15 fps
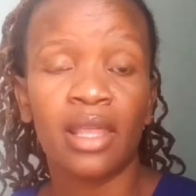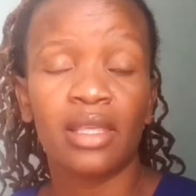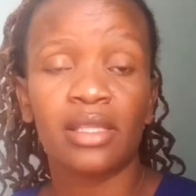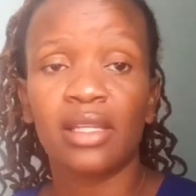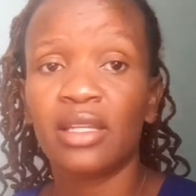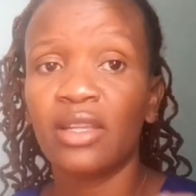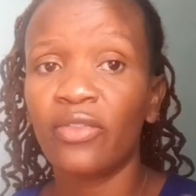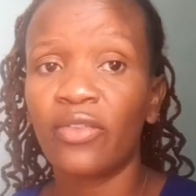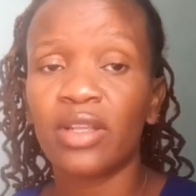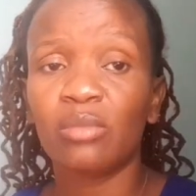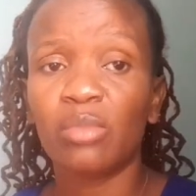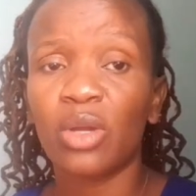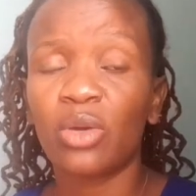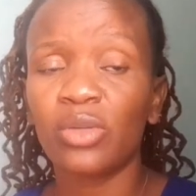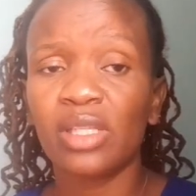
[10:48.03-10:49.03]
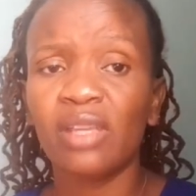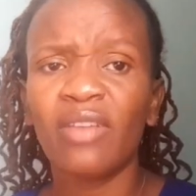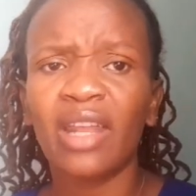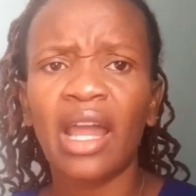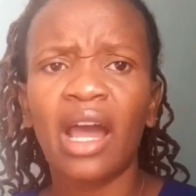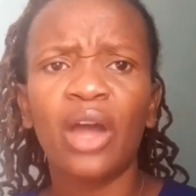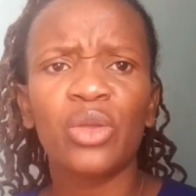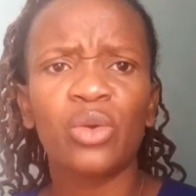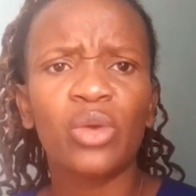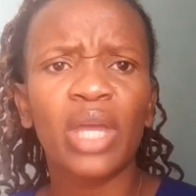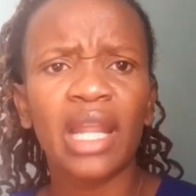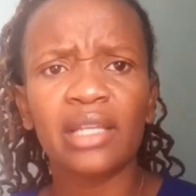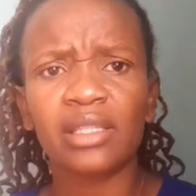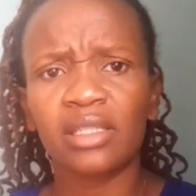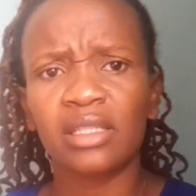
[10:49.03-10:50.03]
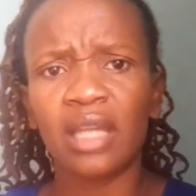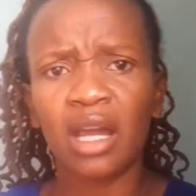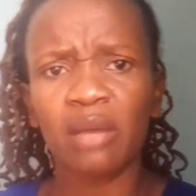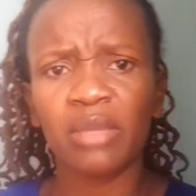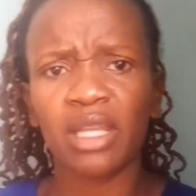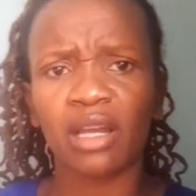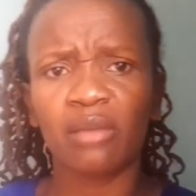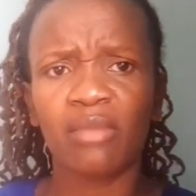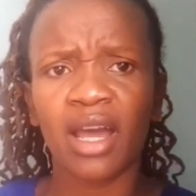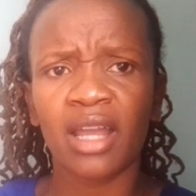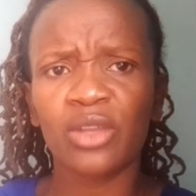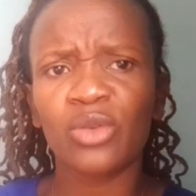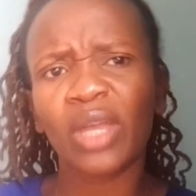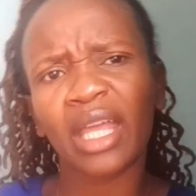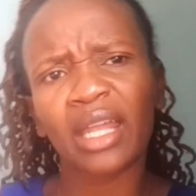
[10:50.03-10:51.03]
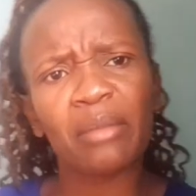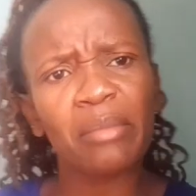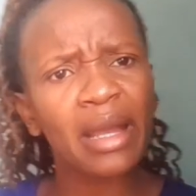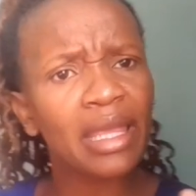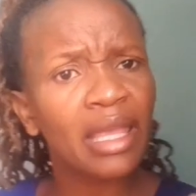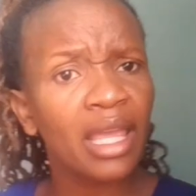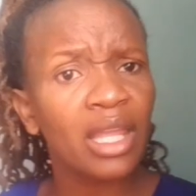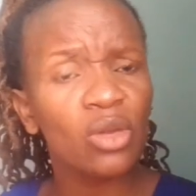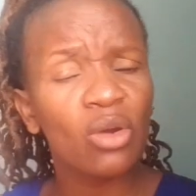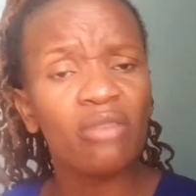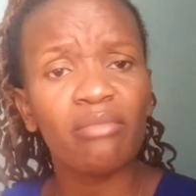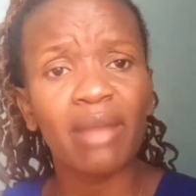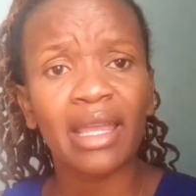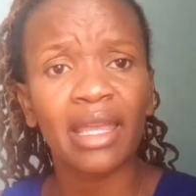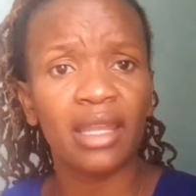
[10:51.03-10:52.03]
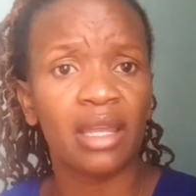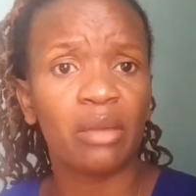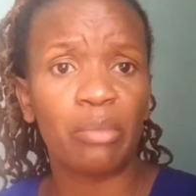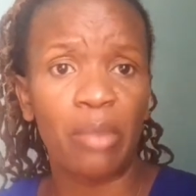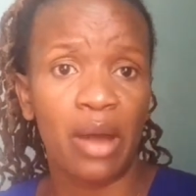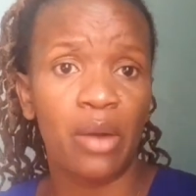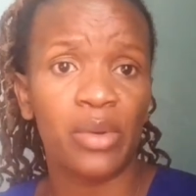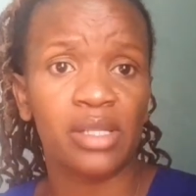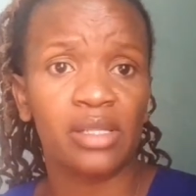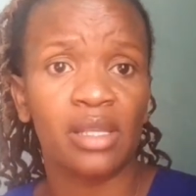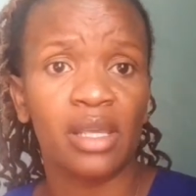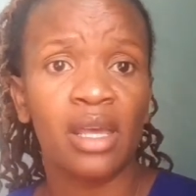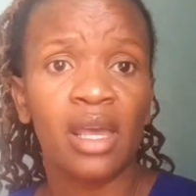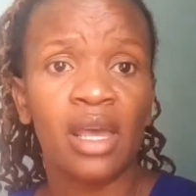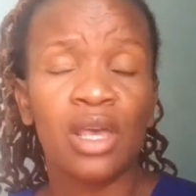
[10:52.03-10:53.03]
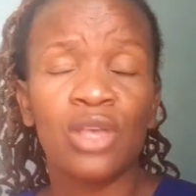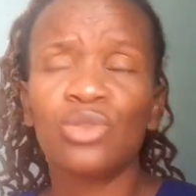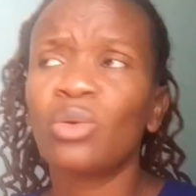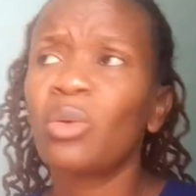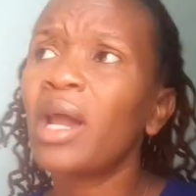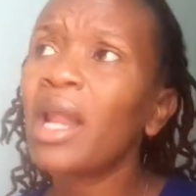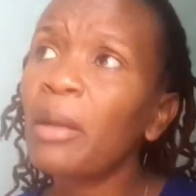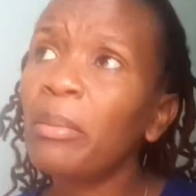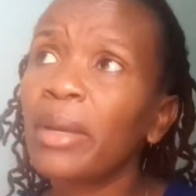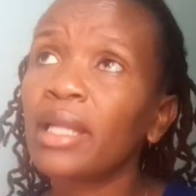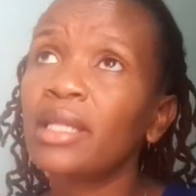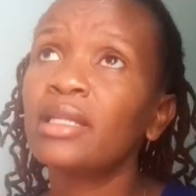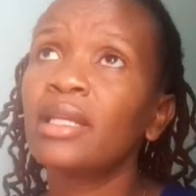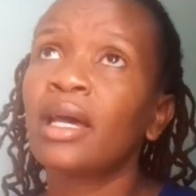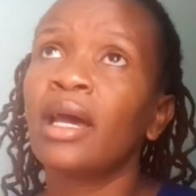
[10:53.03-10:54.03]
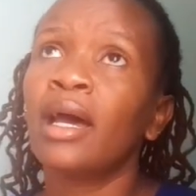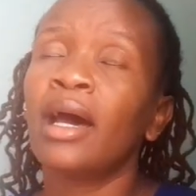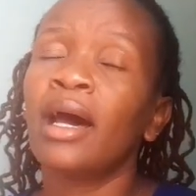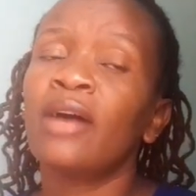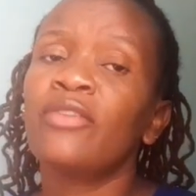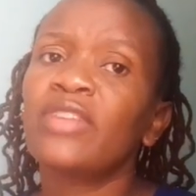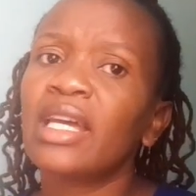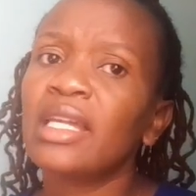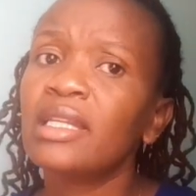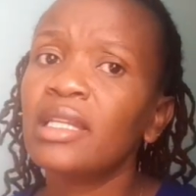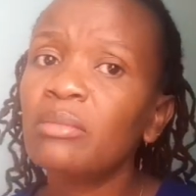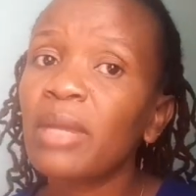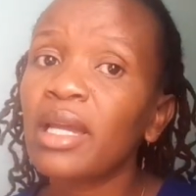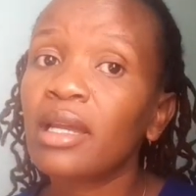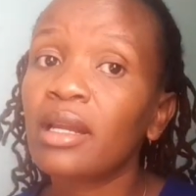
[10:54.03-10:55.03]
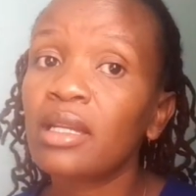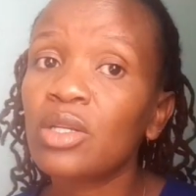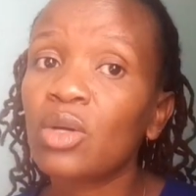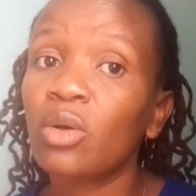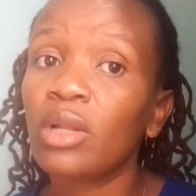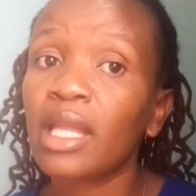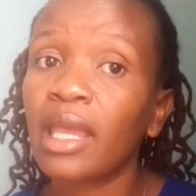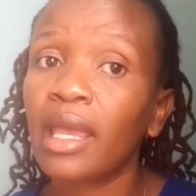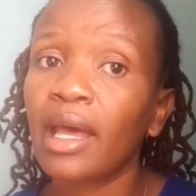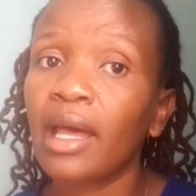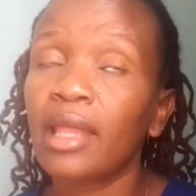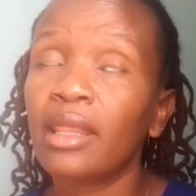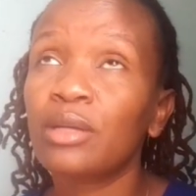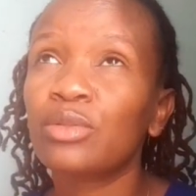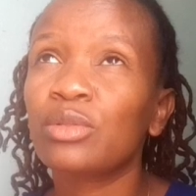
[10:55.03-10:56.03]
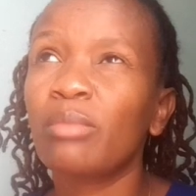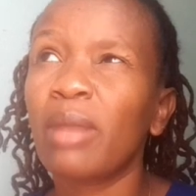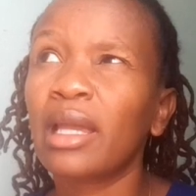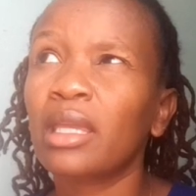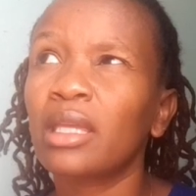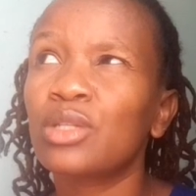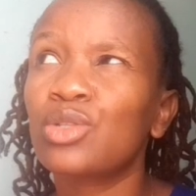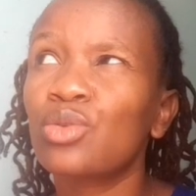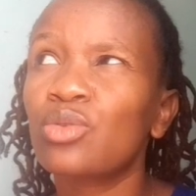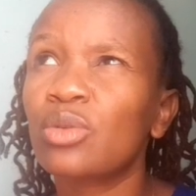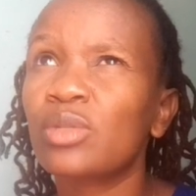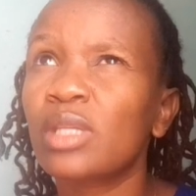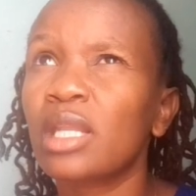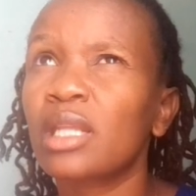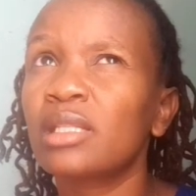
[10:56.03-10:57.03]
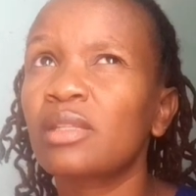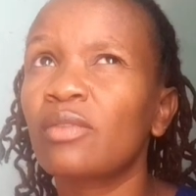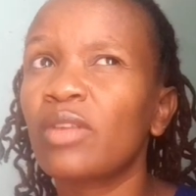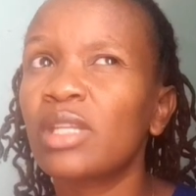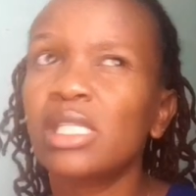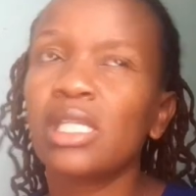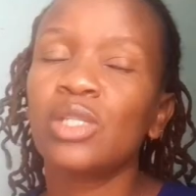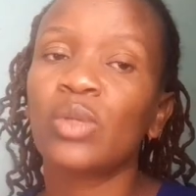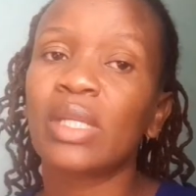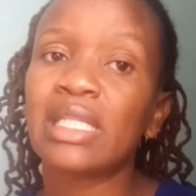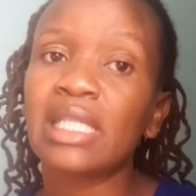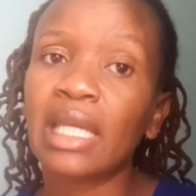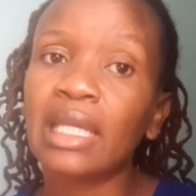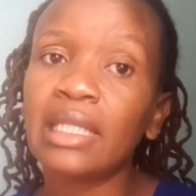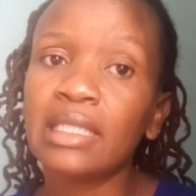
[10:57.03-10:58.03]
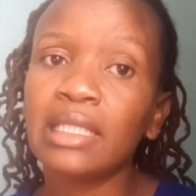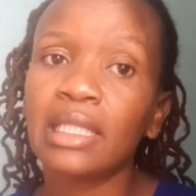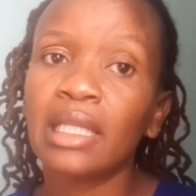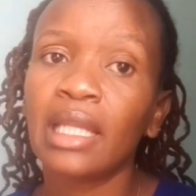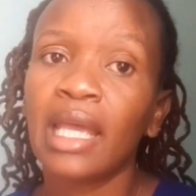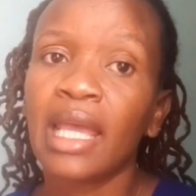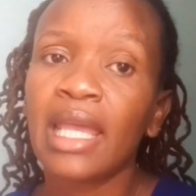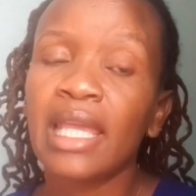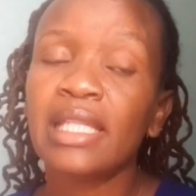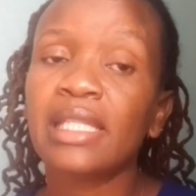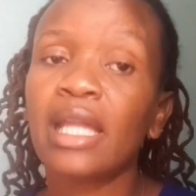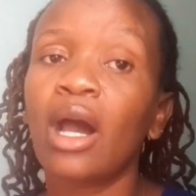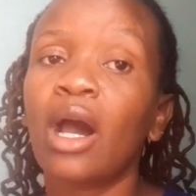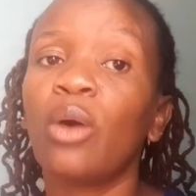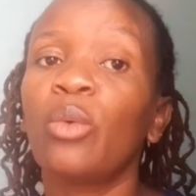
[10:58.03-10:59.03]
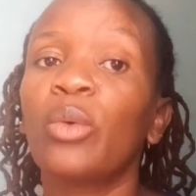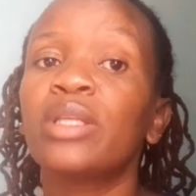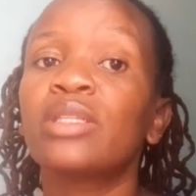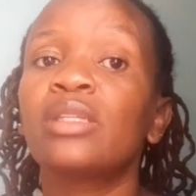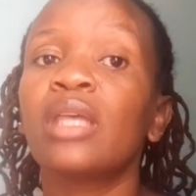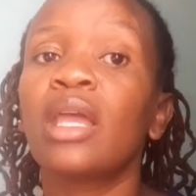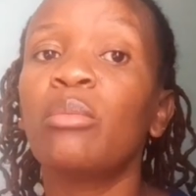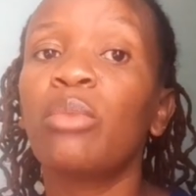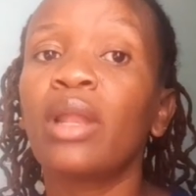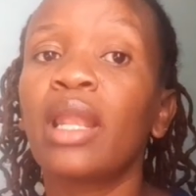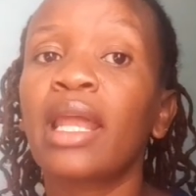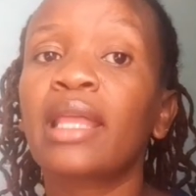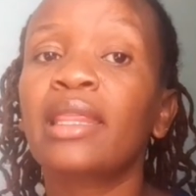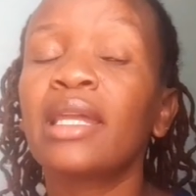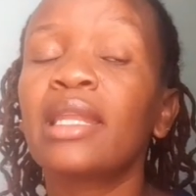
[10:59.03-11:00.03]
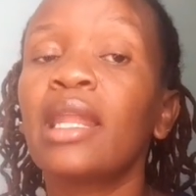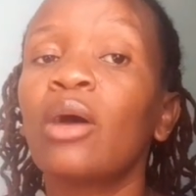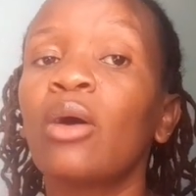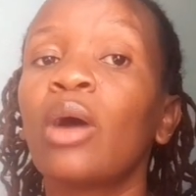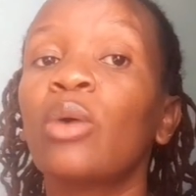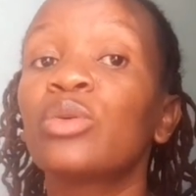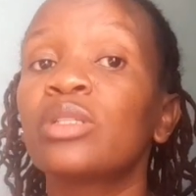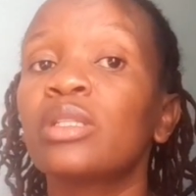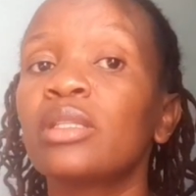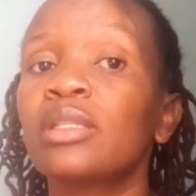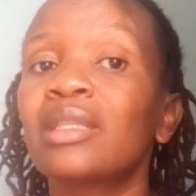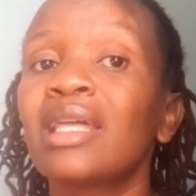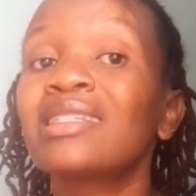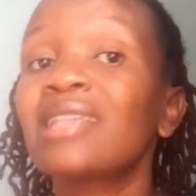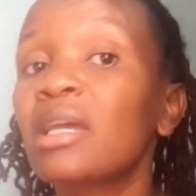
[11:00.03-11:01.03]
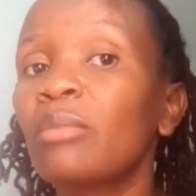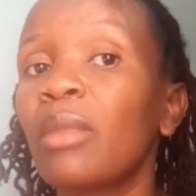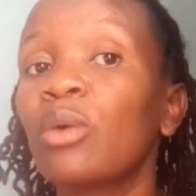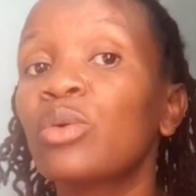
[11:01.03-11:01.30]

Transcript: there's a difference because even now you get a stamina man you can bargain you have bargaining powers so what happened after i did my critical care that was back in 2017 2018 it's now i was able like that now i was that time i